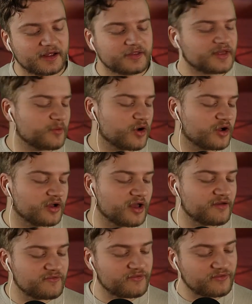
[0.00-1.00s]
They were
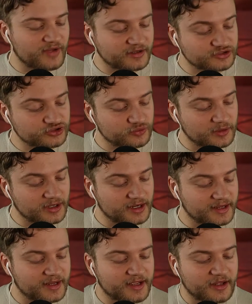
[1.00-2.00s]

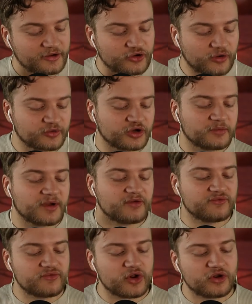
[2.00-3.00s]
eventually adopted by
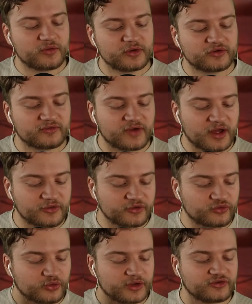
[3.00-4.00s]
followers of other
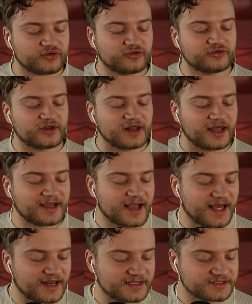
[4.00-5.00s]
traditions like
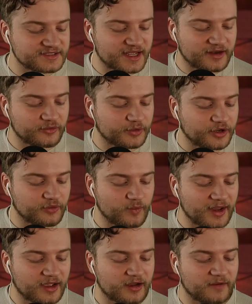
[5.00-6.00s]
Alexandrian
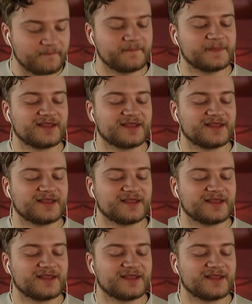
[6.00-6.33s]
Wicca